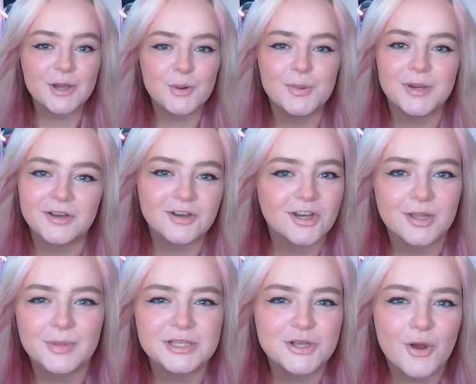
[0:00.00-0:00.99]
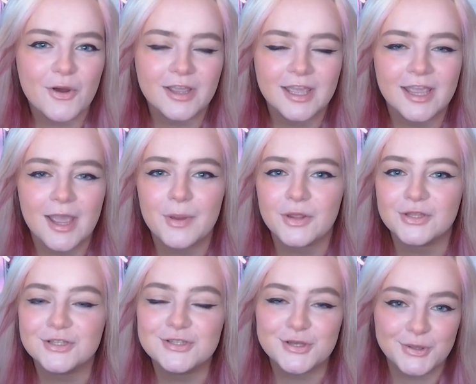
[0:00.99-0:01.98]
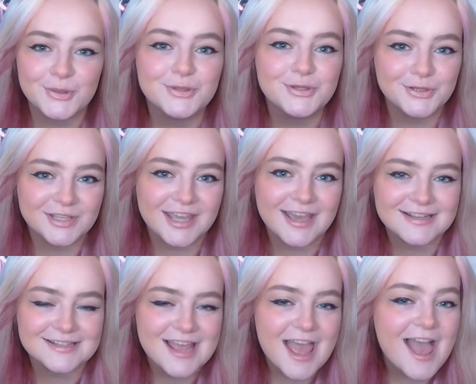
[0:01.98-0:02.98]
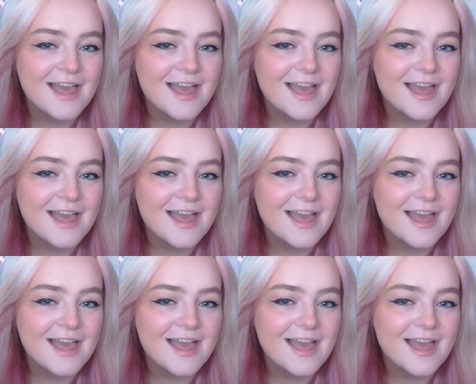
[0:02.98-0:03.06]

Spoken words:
we're going to be talking about the 2 new kits